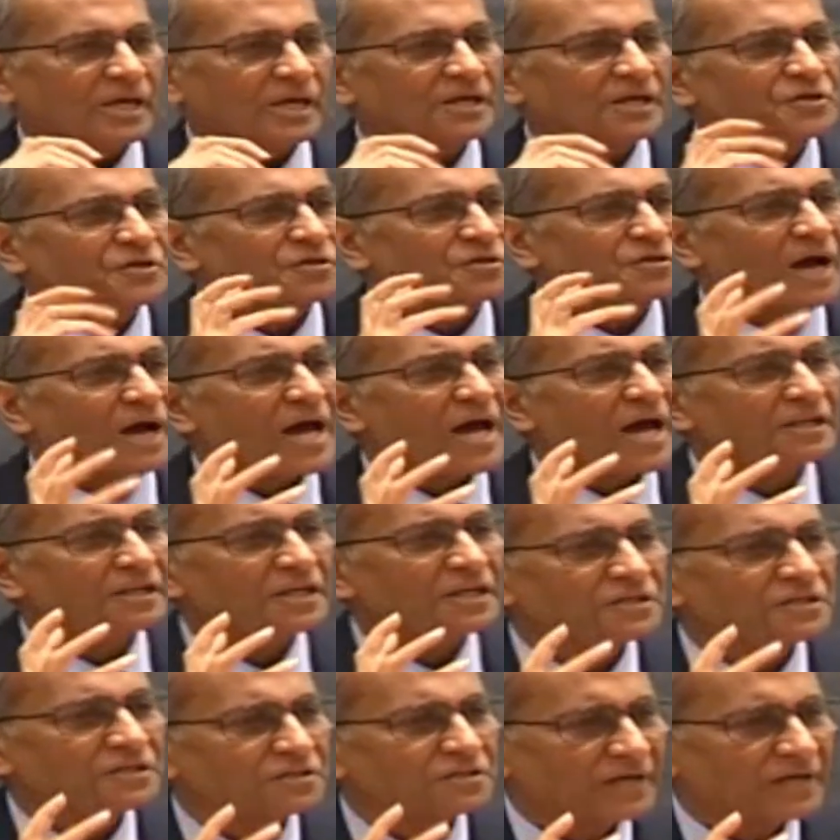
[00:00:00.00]
and try and
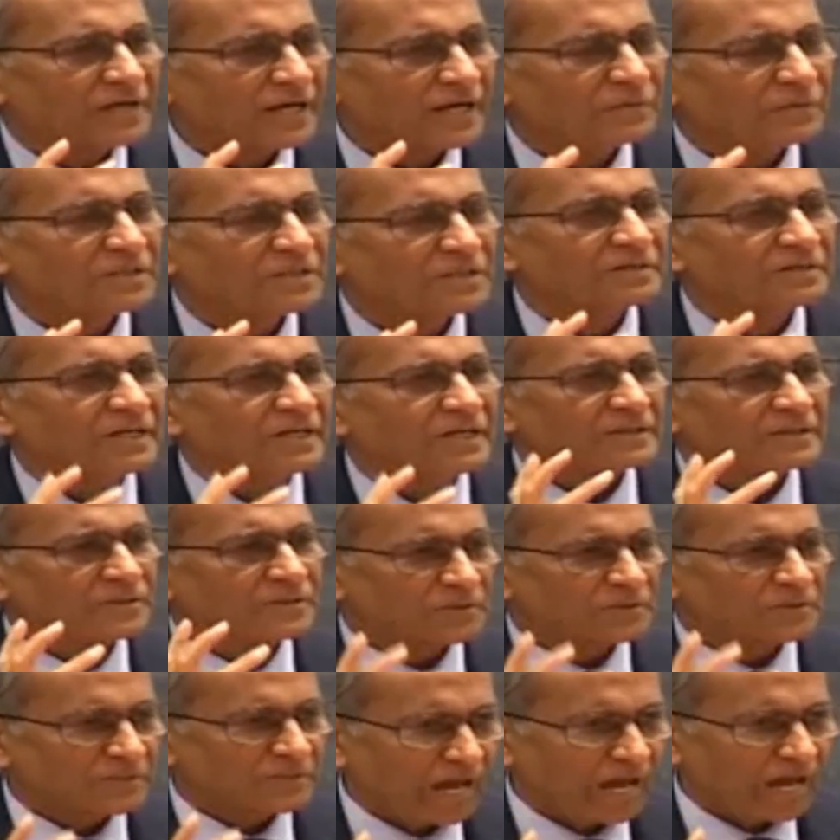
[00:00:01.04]
interact with the greater
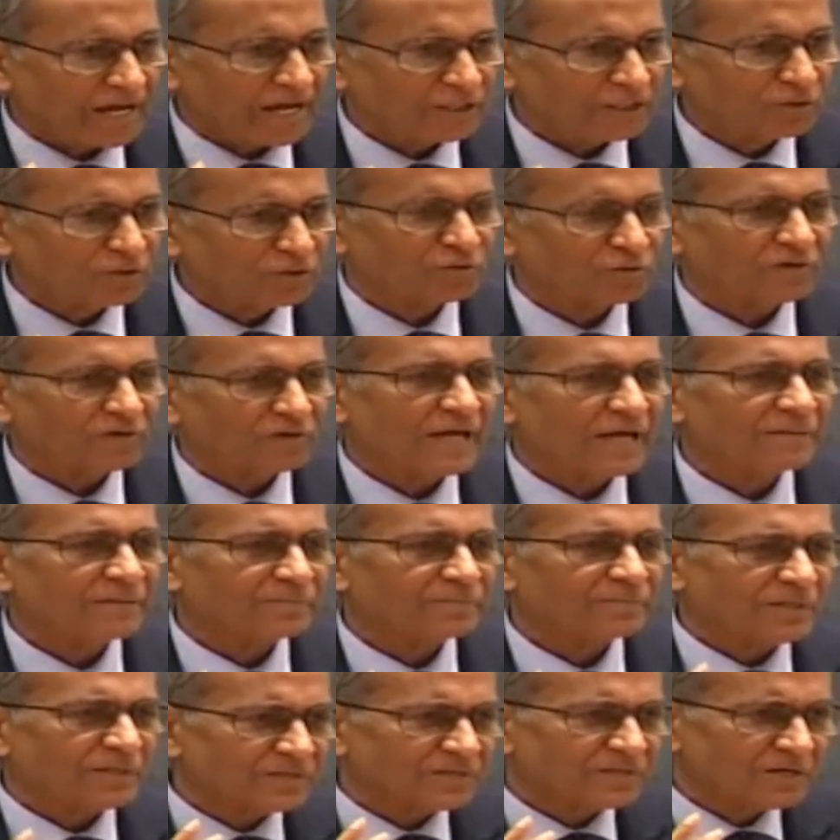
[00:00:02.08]
society to try
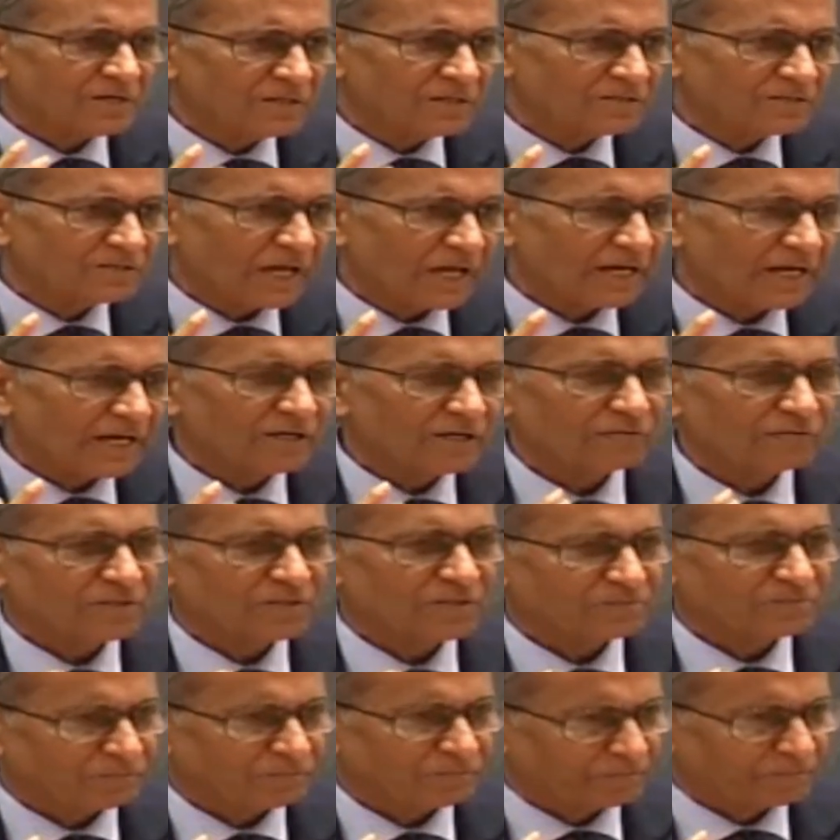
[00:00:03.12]
and present this idea of
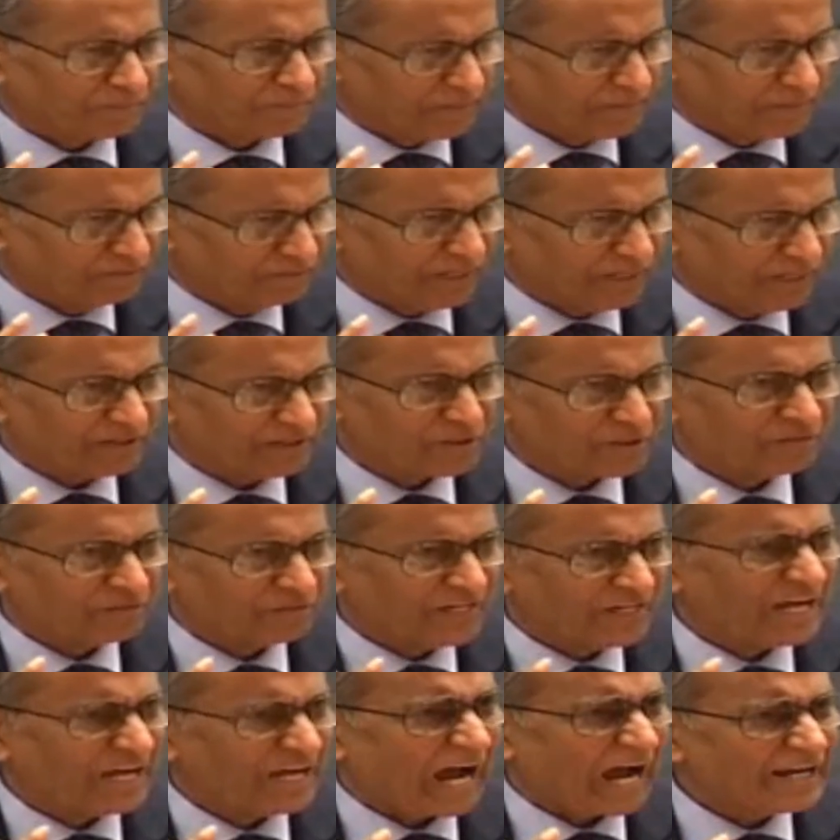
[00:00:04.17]
this, if like this
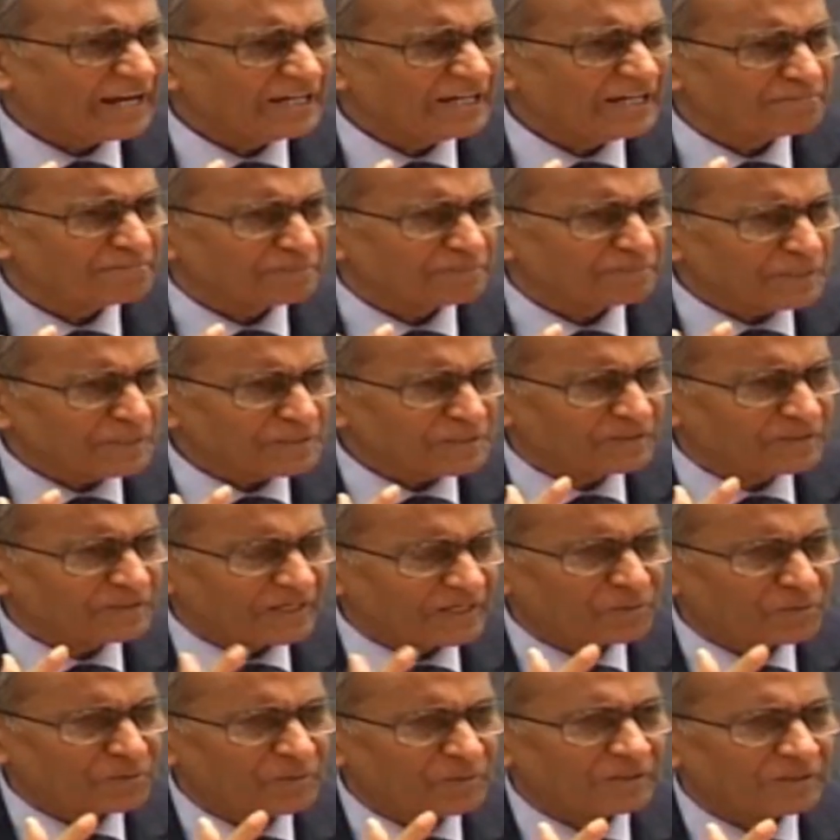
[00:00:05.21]
very highly personal
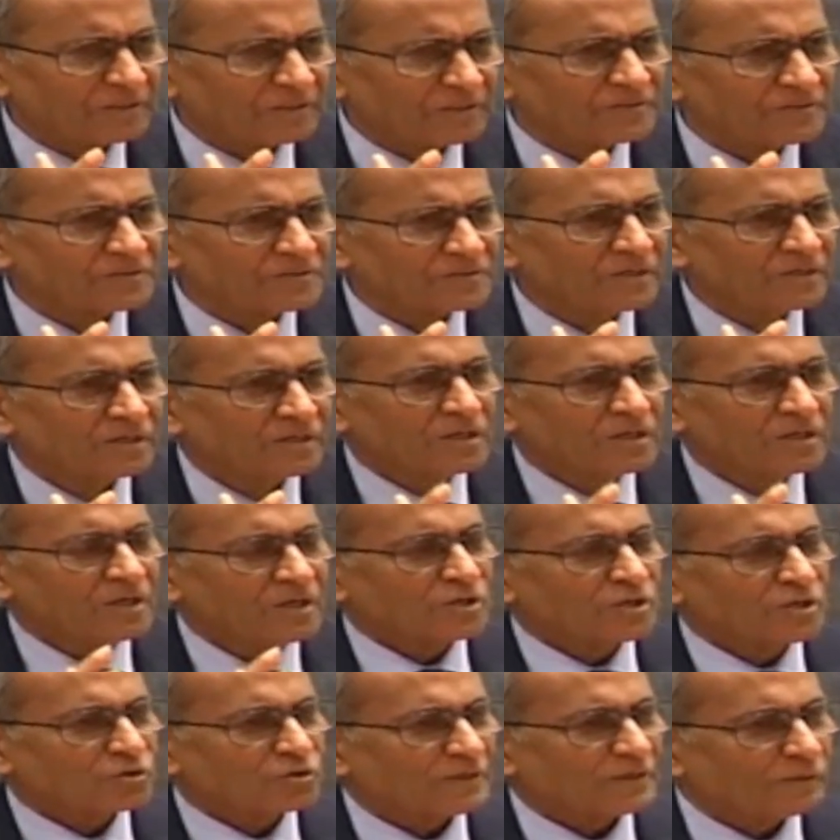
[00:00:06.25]
experience.
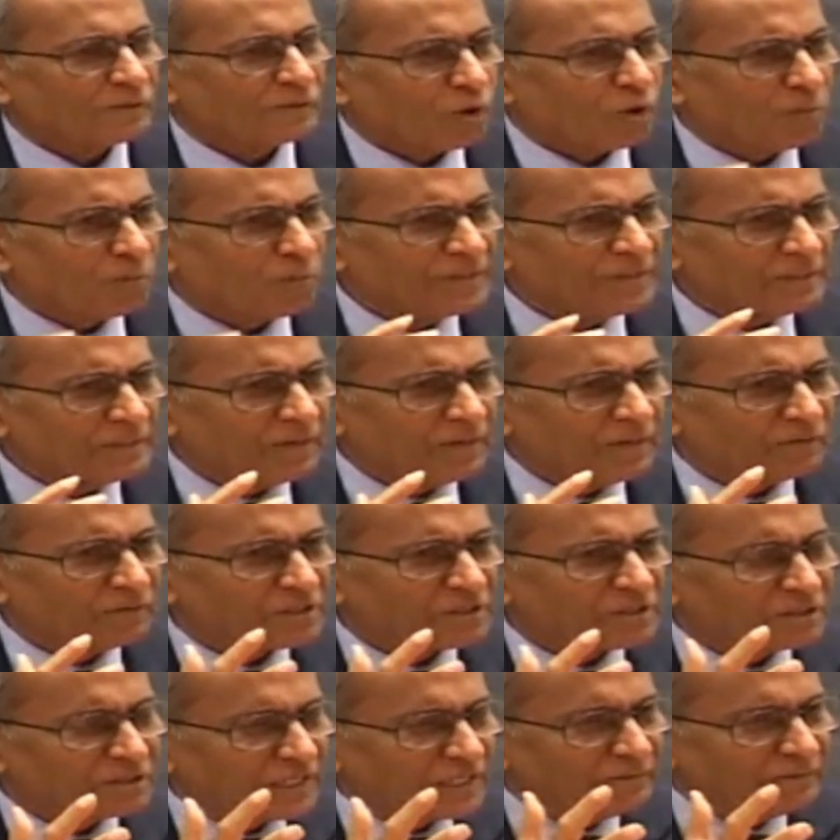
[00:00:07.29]
So they will open their mouths
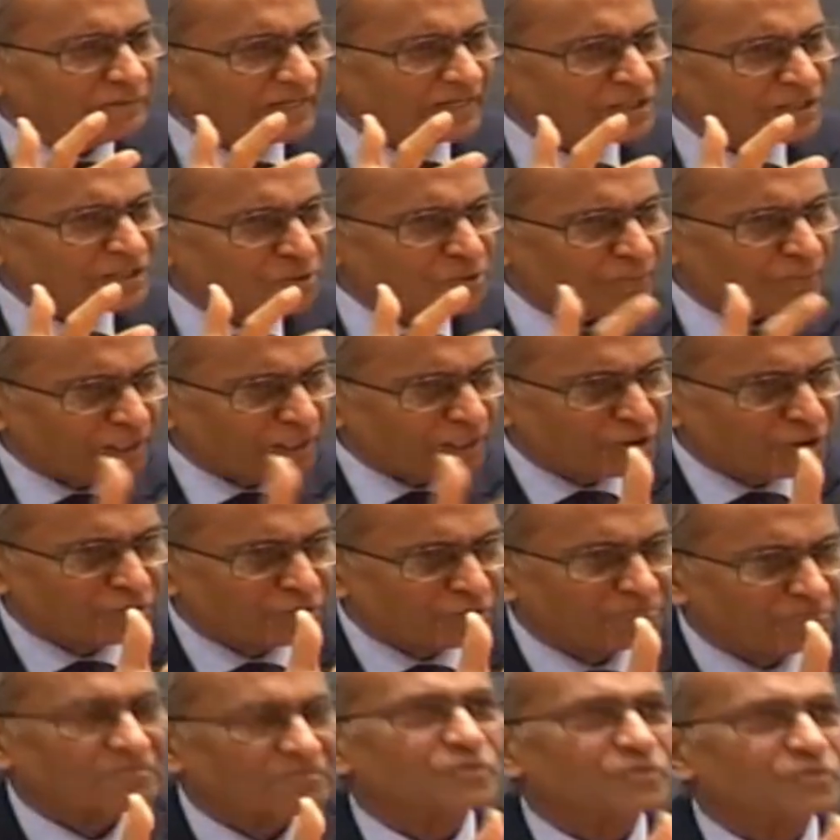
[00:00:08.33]
and give
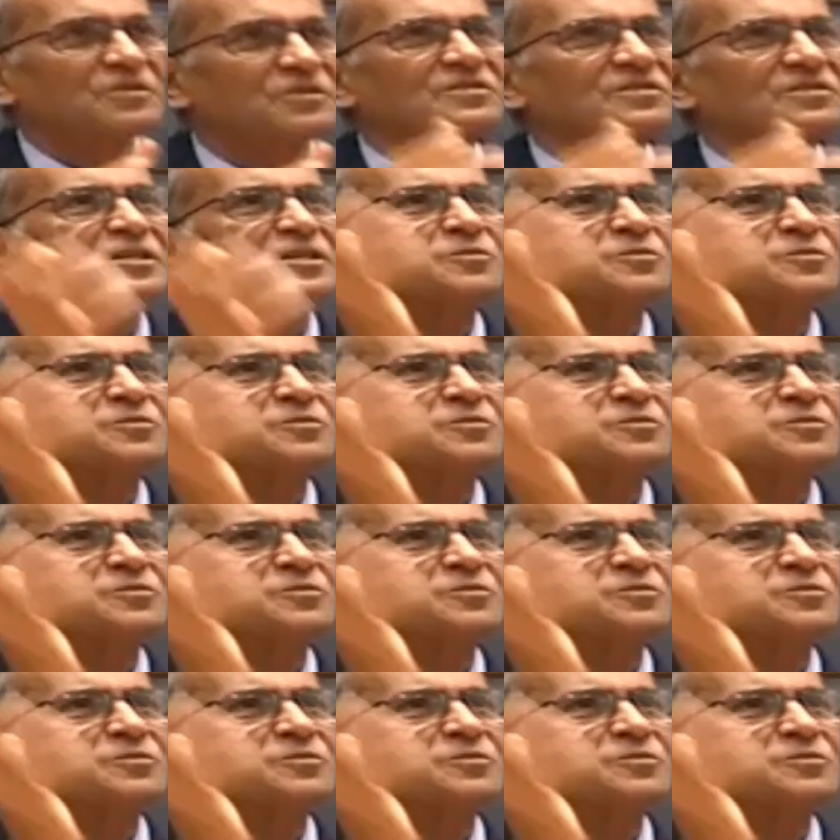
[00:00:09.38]
expression to this